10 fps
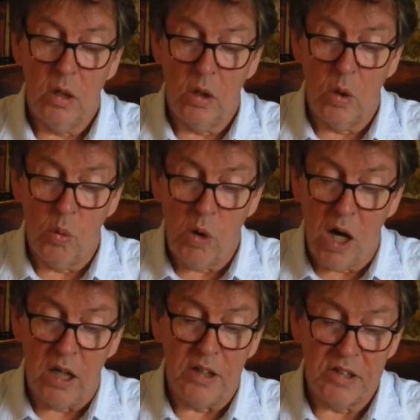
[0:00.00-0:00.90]
or
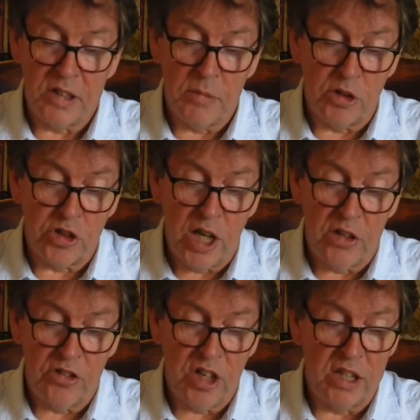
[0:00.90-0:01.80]
why so much care
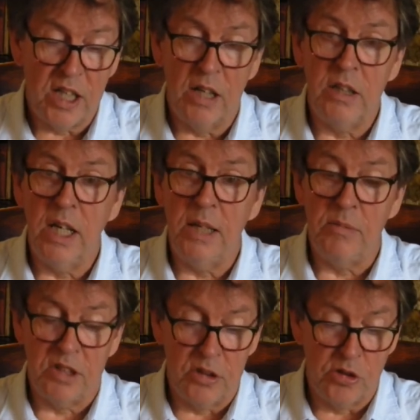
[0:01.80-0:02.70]
to take down
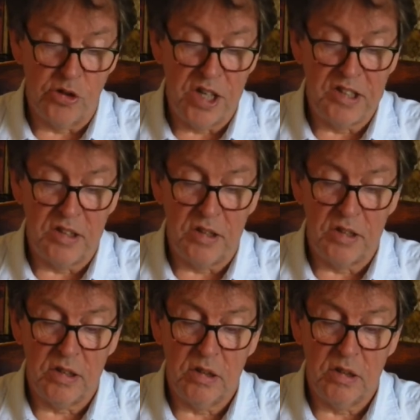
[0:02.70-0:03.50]
names and addresses?